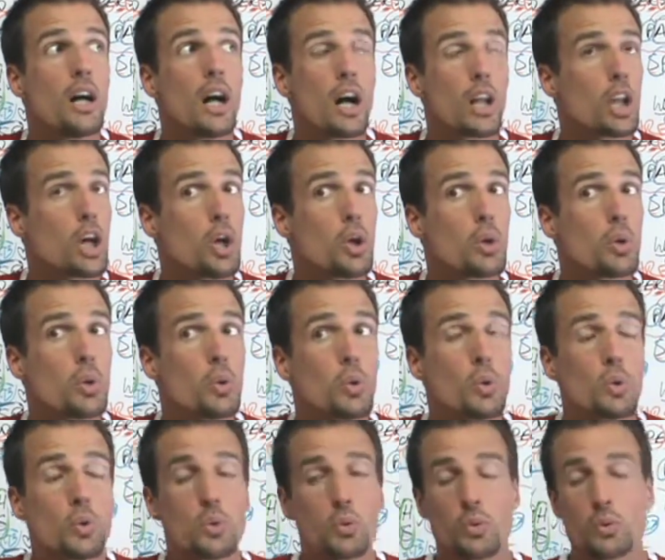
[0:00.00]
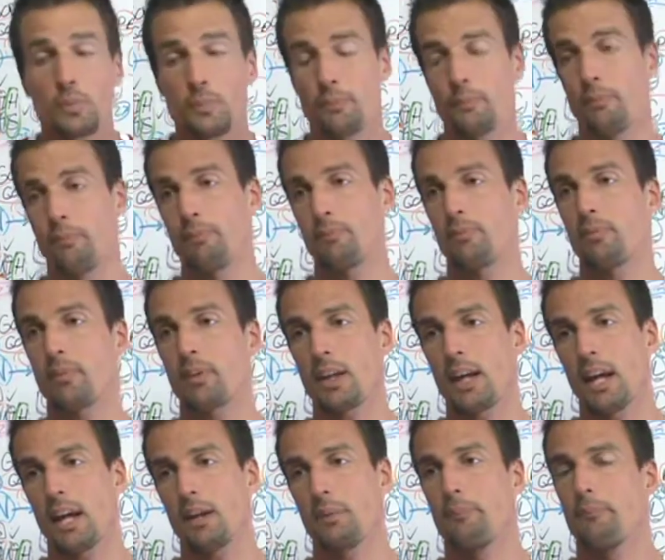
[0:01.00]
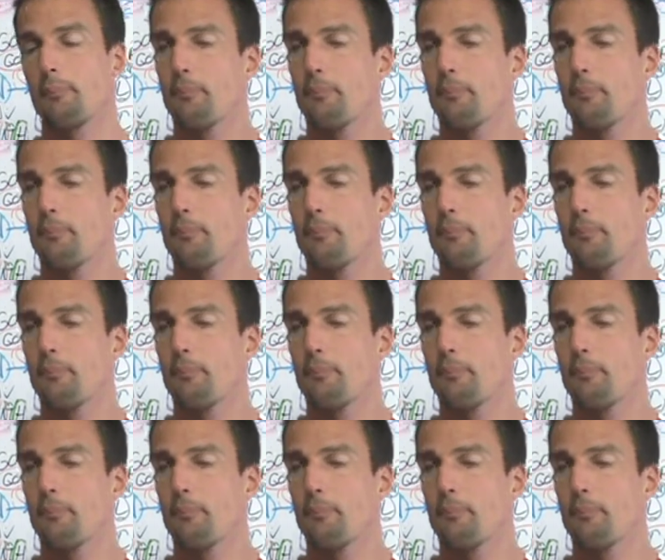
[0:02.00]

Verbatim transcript: Hello? Okay.